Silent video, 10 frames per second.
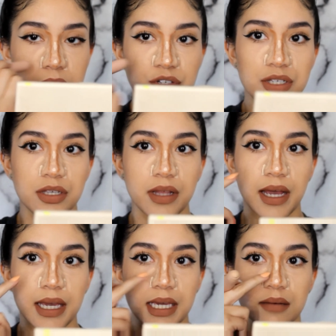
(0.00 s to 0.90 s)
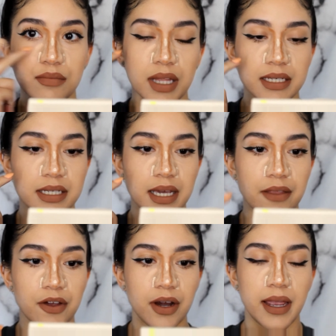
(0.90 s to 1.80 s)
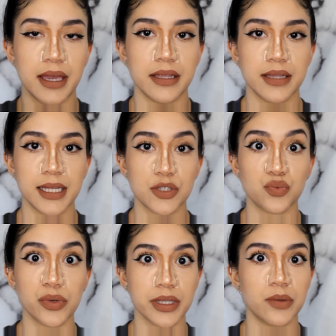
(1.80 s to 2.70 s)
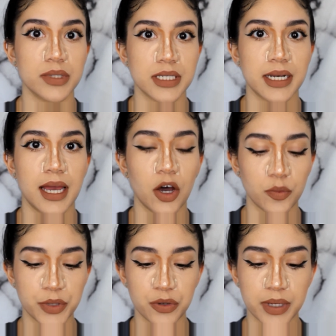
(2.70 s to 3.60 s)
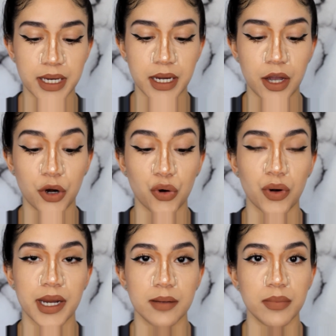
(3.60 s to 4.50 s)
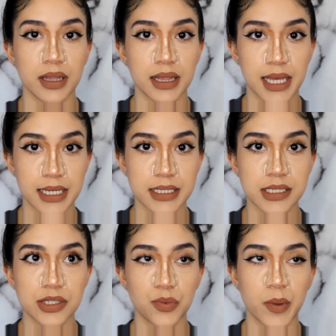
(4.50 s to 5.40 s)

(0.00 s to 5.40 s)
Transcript: just so that it can blend together, and that's really what's gonna help you get a great blend